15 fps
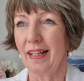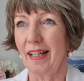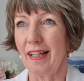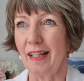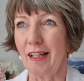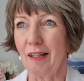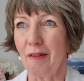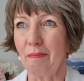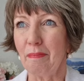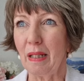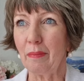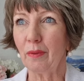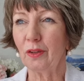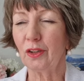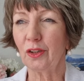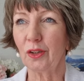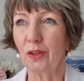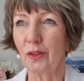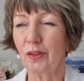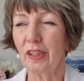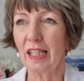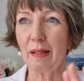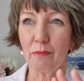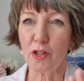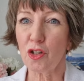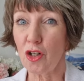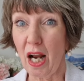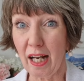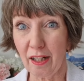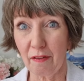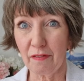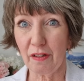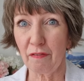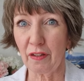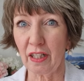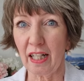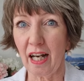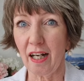be able to keep track of different